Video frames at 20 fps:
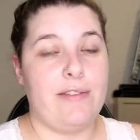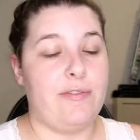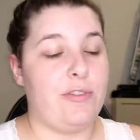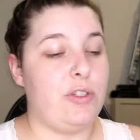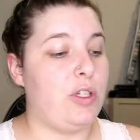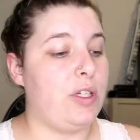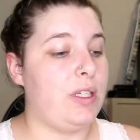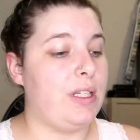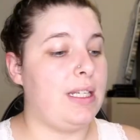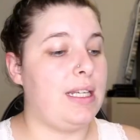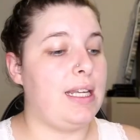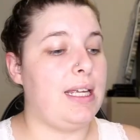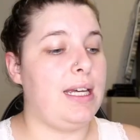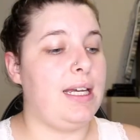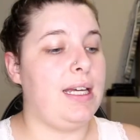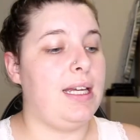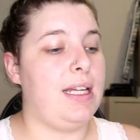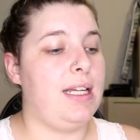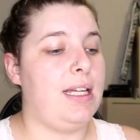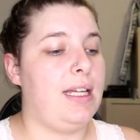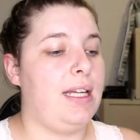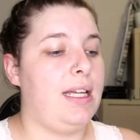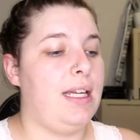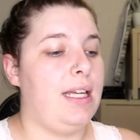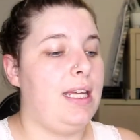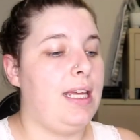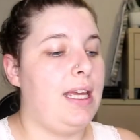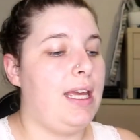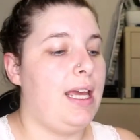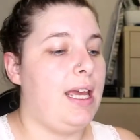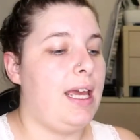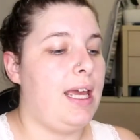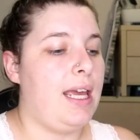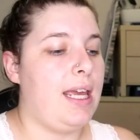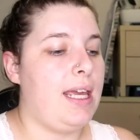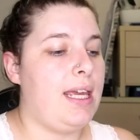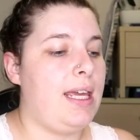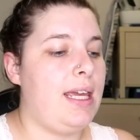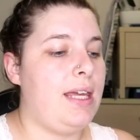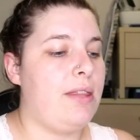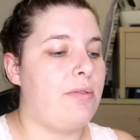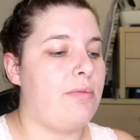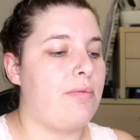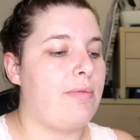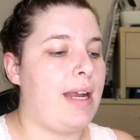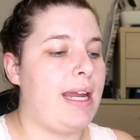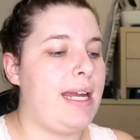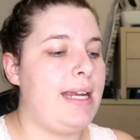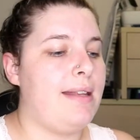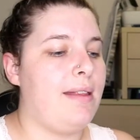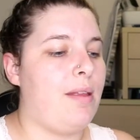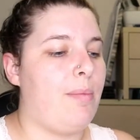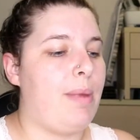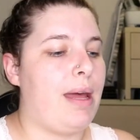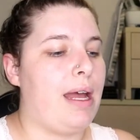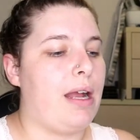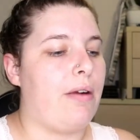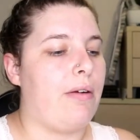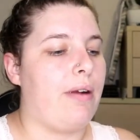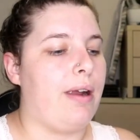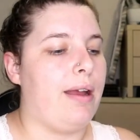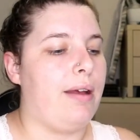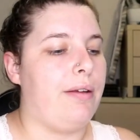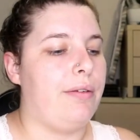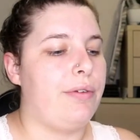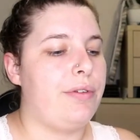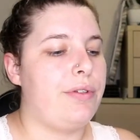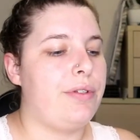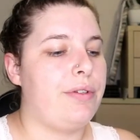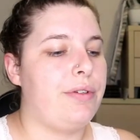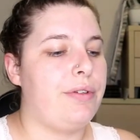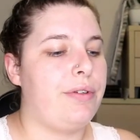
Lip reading: If you can hear the rain in the background,